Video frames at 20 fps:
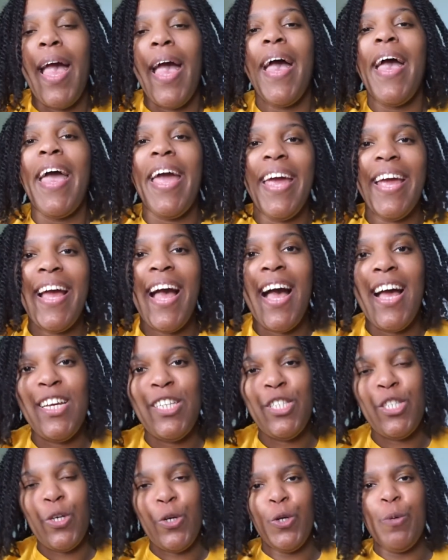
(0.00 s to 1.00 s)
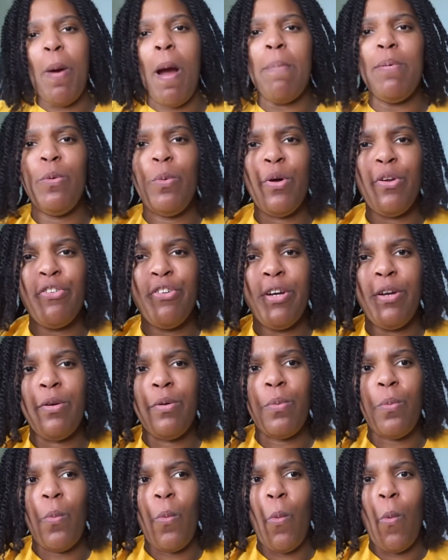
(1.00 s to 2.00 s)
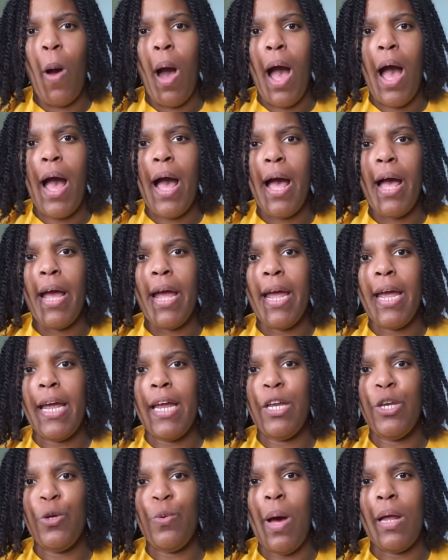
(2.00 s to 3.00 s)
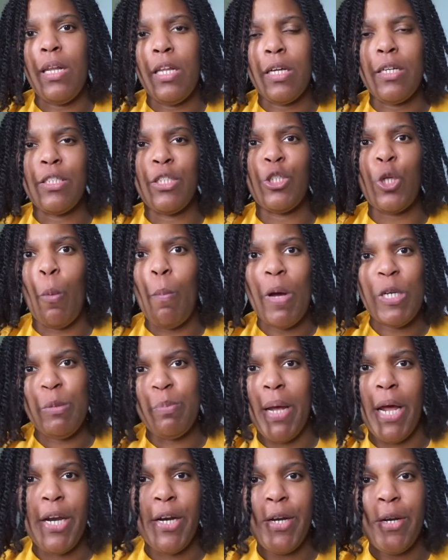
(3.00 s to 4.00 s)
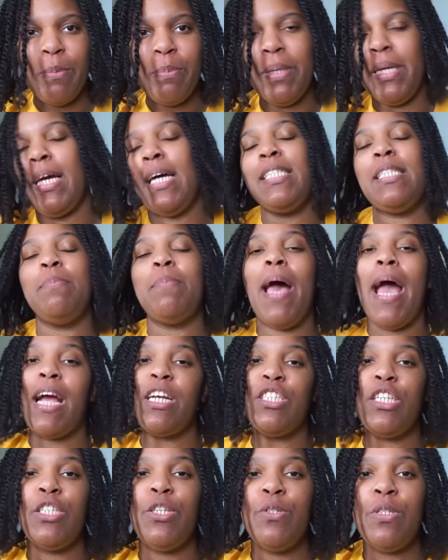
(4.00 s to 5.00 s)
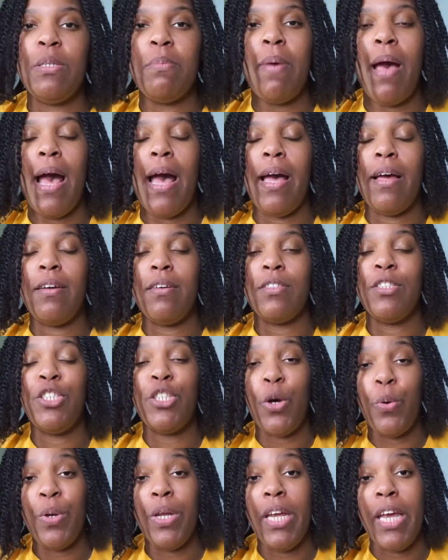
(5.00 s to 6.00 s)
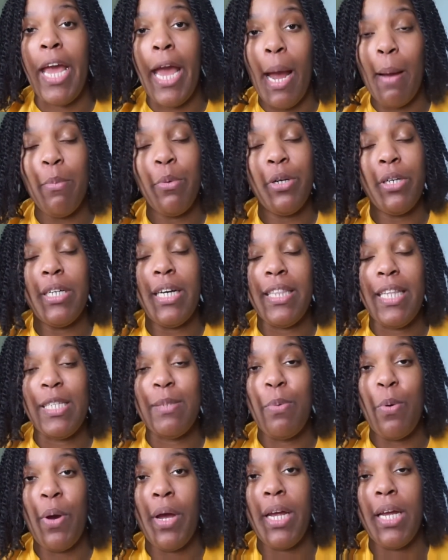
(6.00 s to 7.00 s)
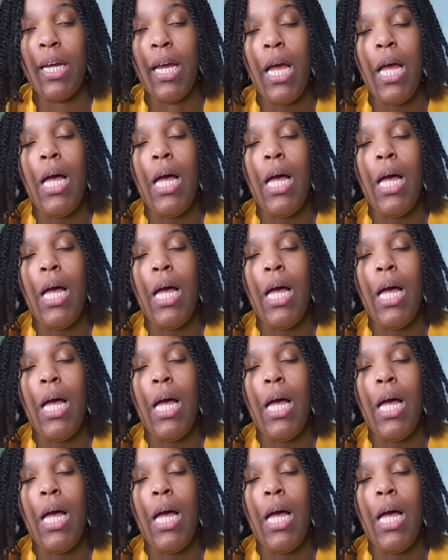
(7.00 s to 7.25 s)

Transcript: Hey guys, so you're probably wondering, why do I look so much better? Because I'm actually using my Sony camera at this point.